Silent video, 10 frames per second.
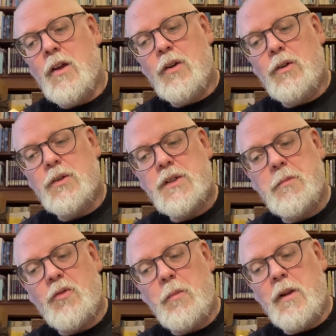You seem
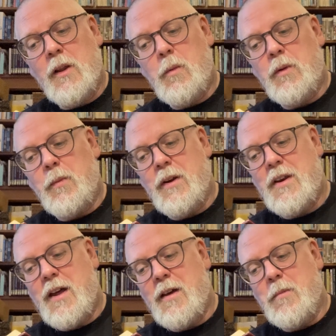familiar with my
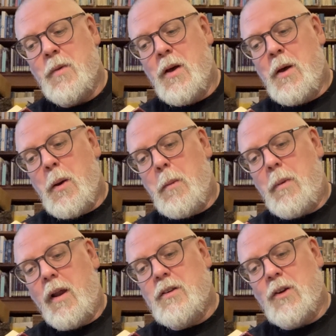name,
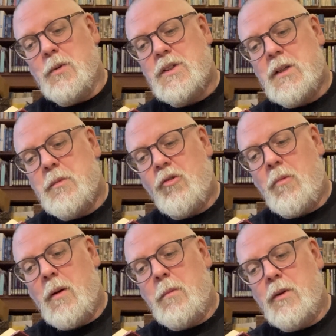but I don't seem to
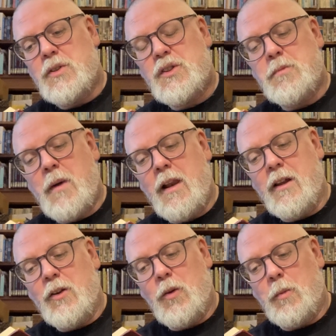remember
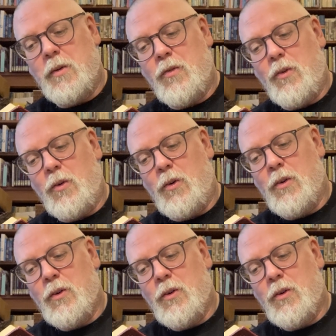smelling you before.